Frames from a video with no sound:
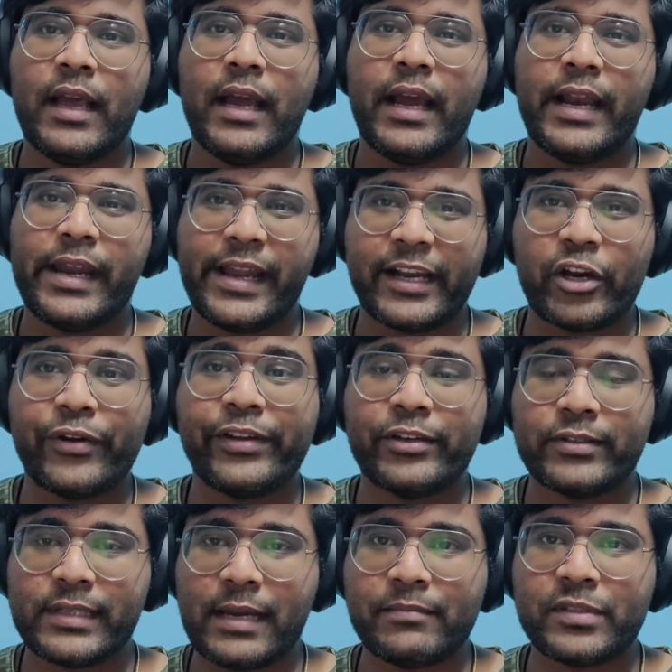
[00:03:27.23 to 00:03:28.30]
And according
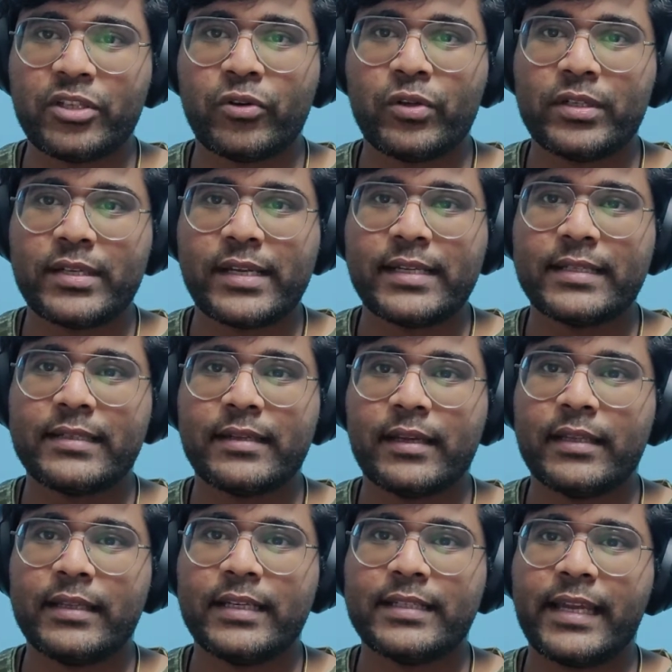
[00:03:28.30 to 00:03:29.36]
to some sources,
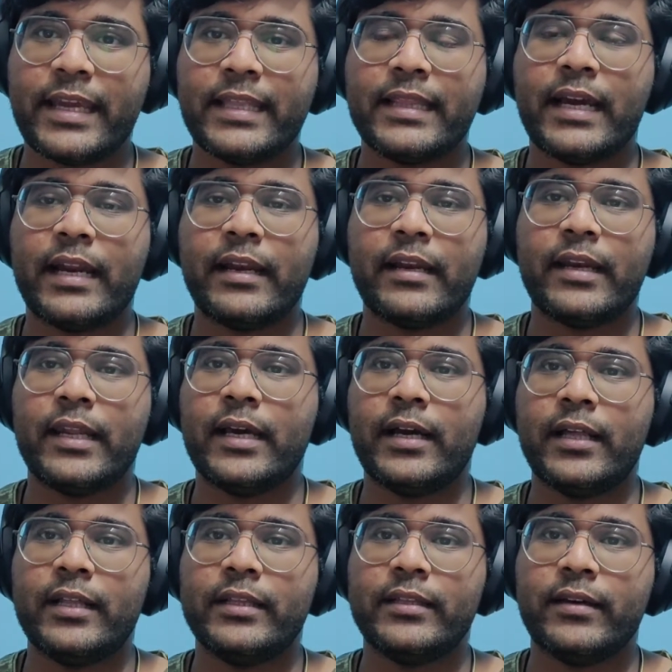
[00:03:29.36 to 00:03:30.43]
they're saying that
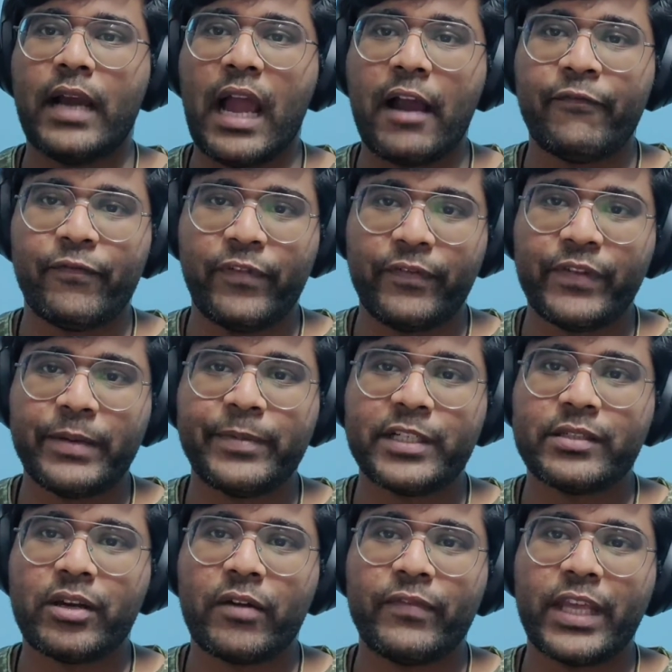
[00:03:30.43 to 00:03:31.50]
half
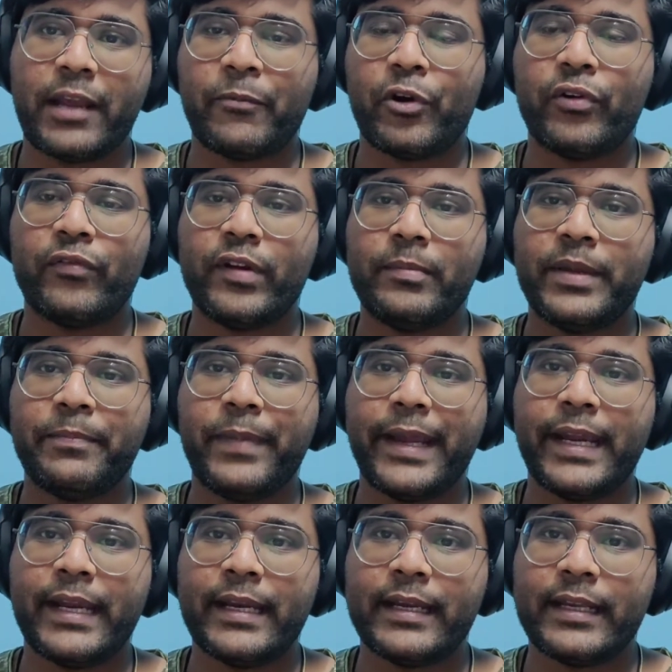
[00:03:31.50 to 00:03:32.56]
50% of the amount will be
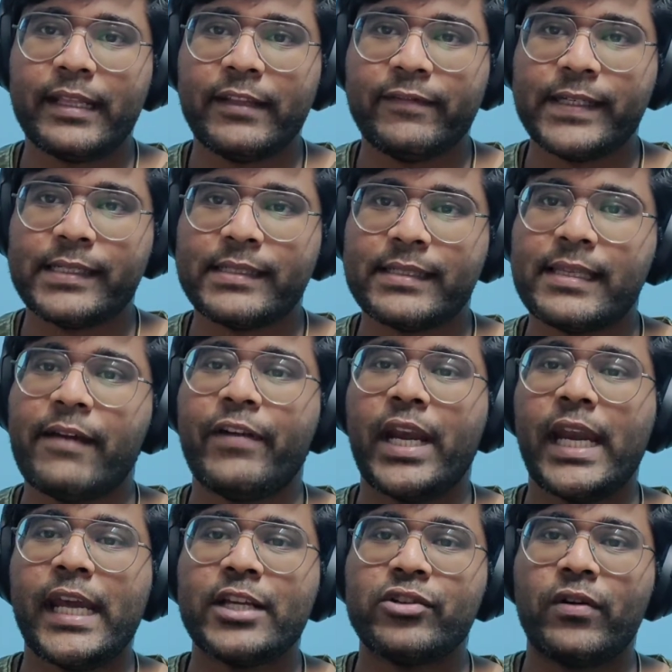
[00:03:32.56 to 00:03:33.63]
paid in the first
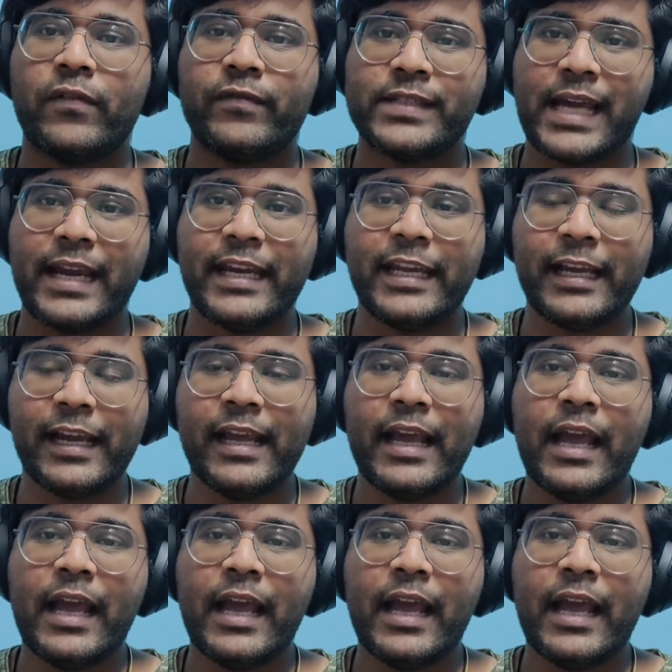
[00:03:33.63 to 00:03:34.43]
7 days of signing,